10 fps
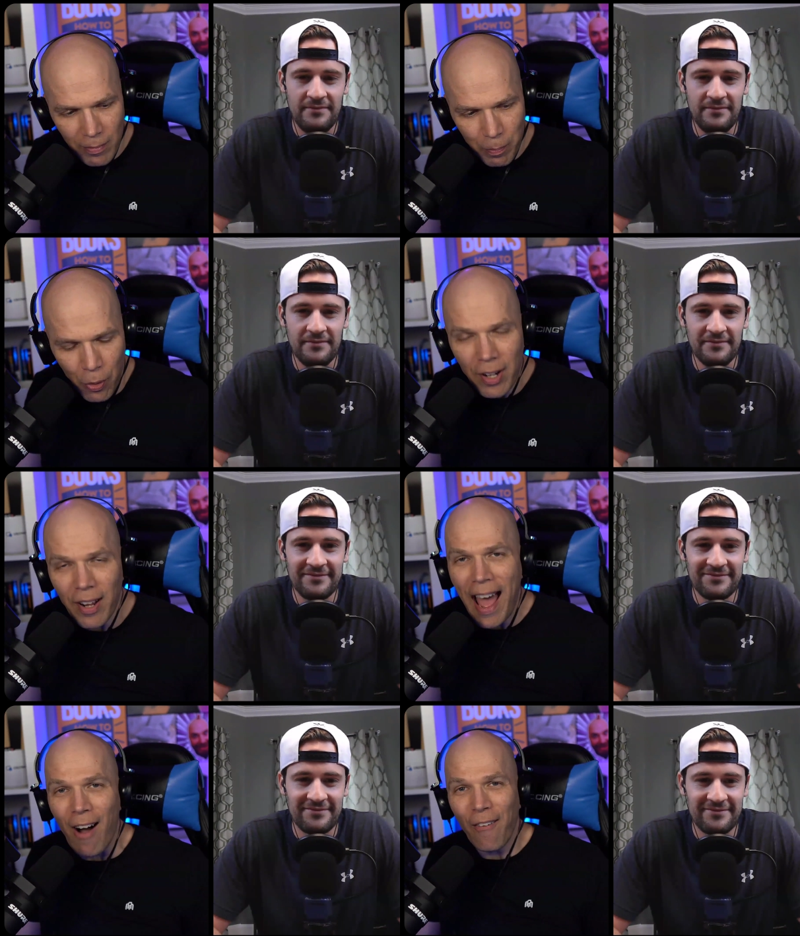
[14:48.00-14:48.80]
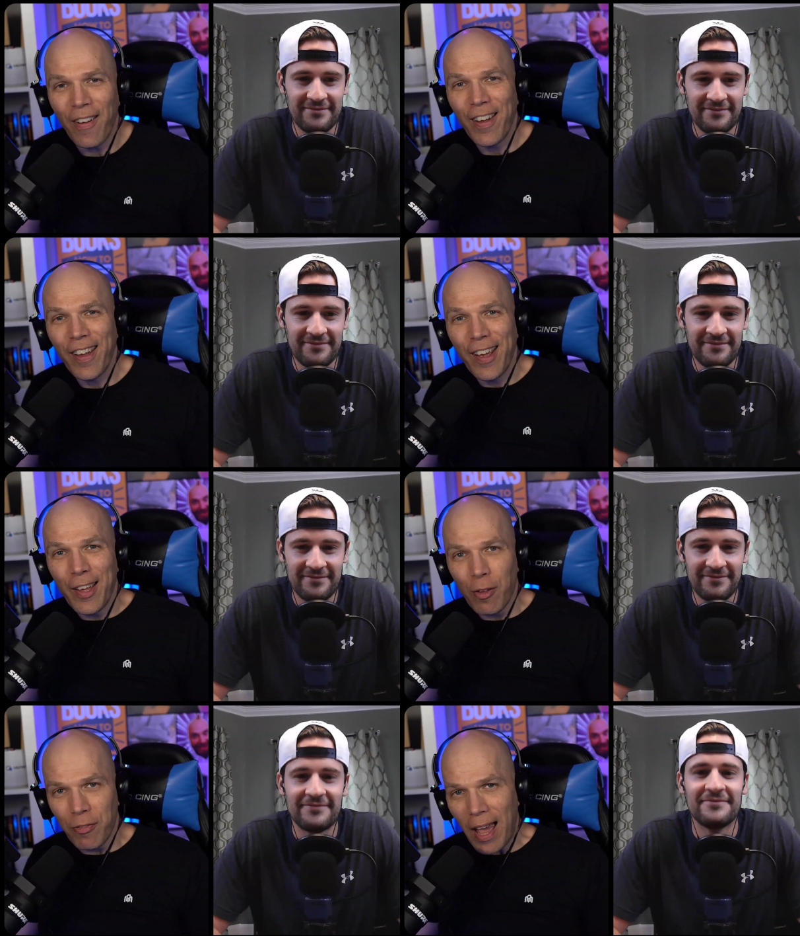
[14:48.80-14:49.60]
Speaker 1: point it out.
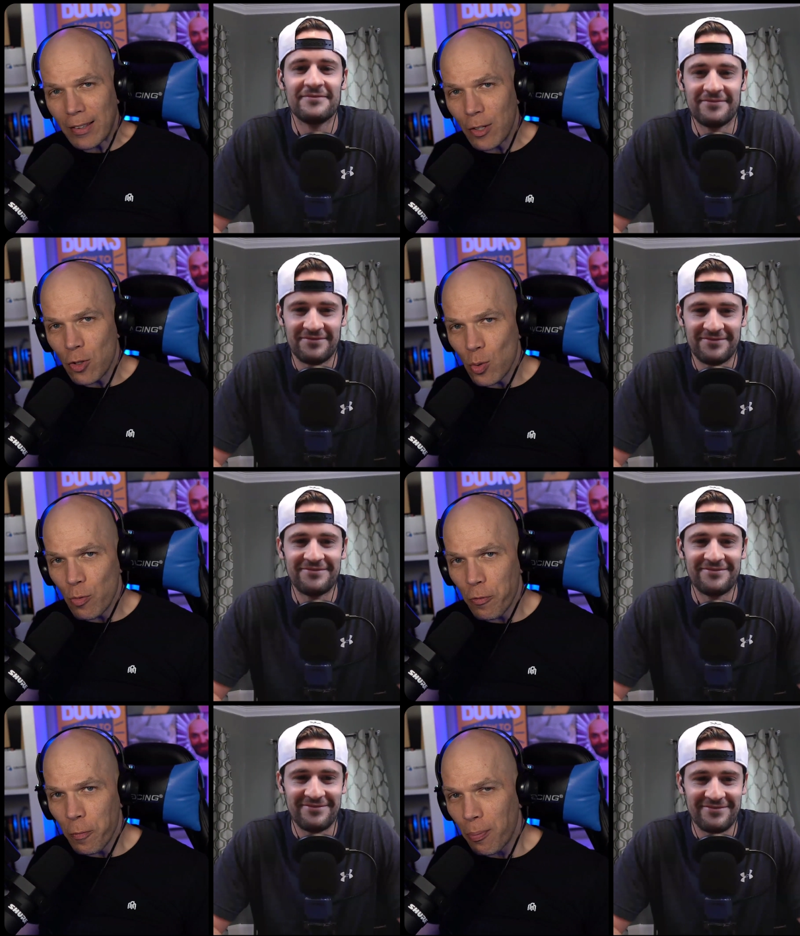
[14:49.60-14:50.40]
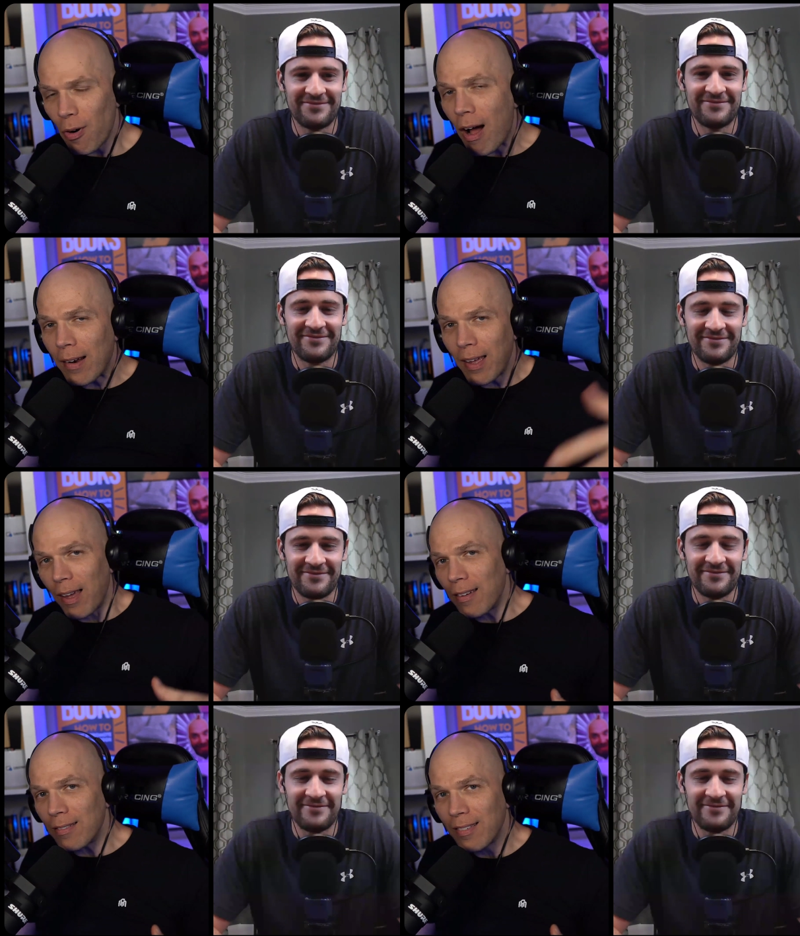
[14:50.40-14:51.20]
The fact that you've brought
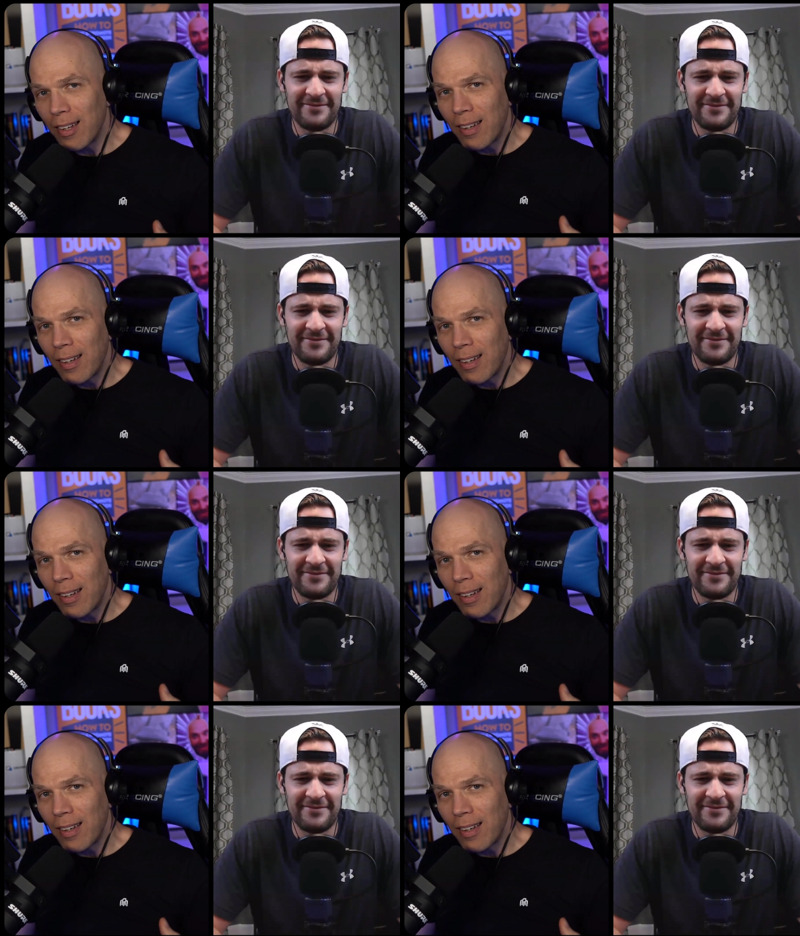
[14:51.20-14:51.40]
in